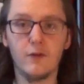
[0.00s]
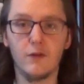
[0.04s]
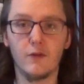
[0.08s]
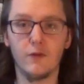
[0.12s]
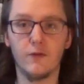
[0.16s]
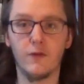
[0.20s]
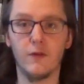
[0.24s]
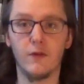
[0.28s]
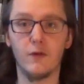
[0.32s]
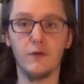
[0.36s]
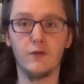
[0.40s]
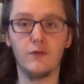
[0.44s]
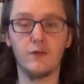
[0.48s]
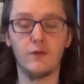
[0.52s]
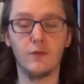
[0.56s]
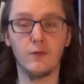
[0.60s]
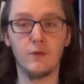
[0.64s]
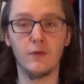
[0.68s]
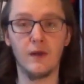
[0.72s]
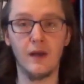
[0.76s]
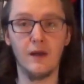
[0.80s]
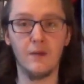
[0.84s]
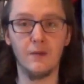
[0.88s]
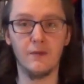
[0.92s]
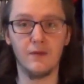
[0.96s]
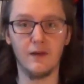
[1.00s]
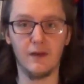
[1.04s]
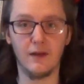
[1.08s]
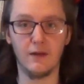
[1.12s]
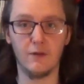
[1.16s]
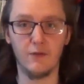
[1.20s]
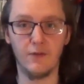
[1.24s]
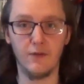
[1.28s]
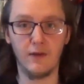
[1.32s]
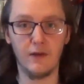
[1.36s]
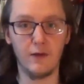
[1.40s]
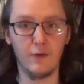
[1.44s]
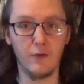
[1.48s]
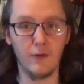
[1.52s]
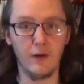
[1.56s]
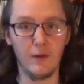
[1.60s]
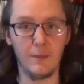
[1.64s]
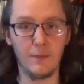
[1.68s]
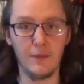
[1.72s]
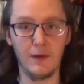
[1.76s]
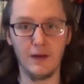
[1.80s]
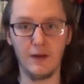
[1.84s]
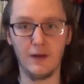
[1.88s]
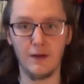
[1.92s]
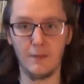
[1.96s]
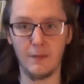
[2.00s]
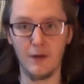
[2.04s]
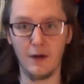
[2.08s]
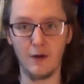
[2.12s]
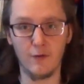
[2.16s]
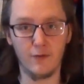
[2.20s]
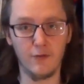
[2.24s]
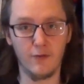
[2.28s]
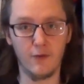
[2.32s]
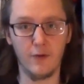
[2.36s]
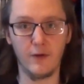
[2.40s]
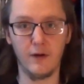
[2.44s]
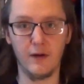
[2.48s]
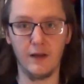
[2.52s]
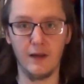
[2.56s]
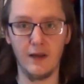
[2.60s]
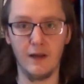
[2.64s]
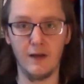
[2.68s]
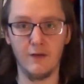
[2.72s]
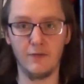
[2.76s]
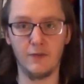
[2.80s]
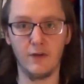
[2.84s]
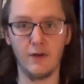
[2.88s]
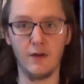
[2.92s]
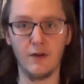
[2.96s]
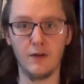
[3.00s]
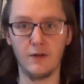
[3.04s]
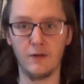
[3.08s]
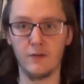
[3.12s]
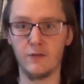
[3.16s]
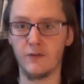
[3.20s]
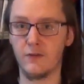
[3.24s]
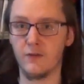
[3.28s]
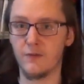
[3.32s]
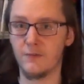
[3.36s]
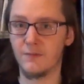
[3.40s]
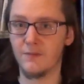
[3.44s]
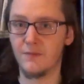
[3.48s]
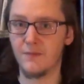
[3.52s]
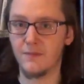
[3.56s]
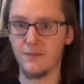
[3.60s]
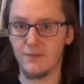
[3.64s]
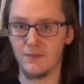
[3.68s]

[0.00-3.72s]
So for those two games and the figure I paid about four and a half dollars.